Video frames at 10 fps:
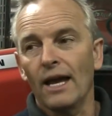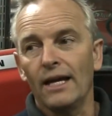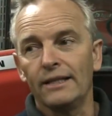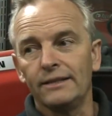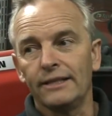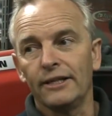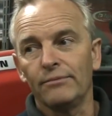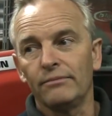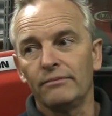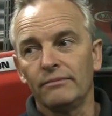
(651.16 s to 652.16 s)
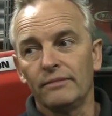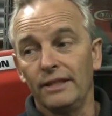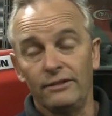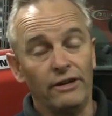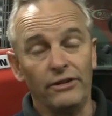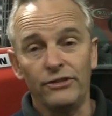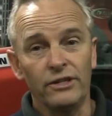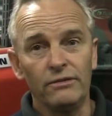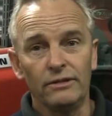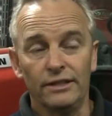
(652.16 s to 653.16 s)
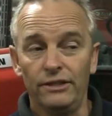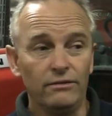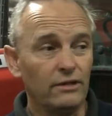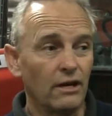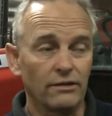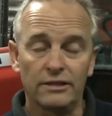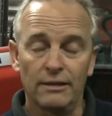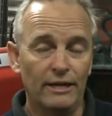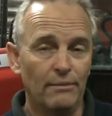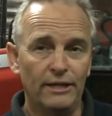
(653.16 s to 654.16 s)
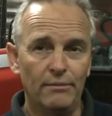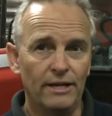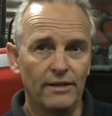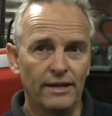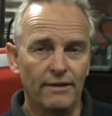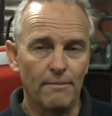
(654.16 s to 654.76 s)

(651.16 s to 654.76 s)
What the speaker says: And it's very true, and you can't sum it up any better than that.